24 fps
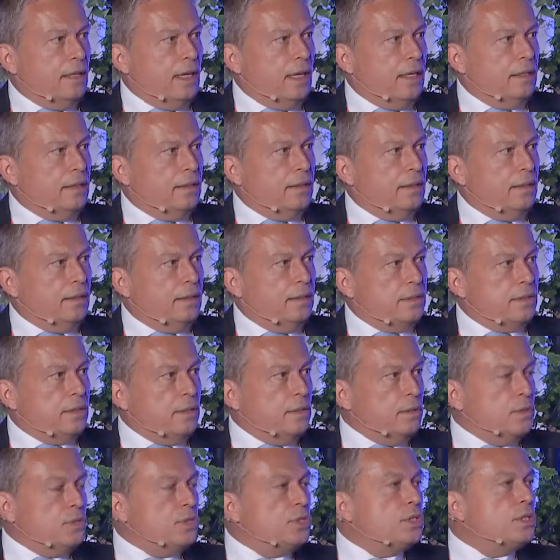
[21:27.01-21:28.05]
that the
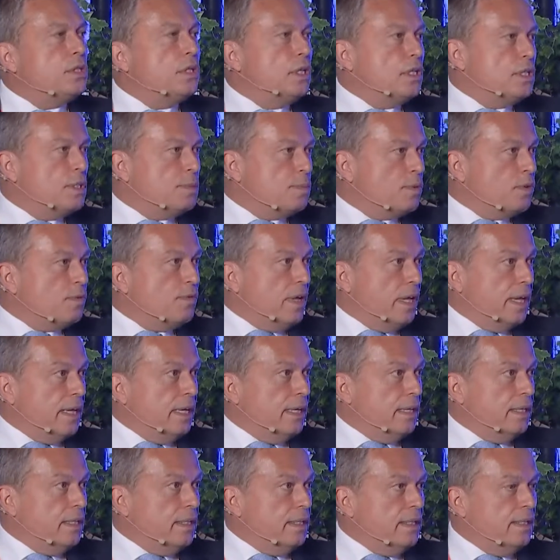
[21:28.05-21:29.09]
solution that's
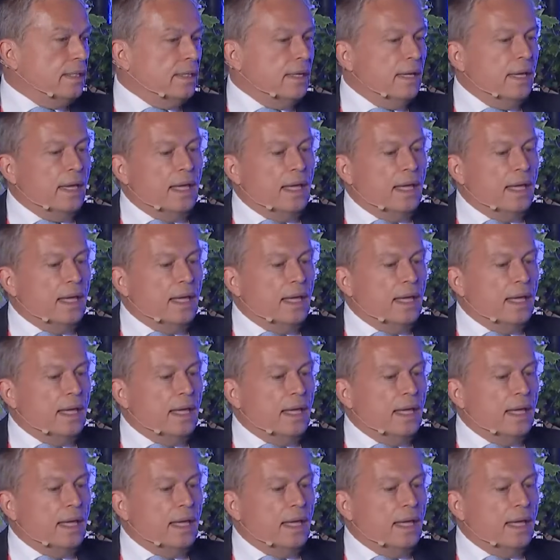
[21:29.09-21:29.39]
provided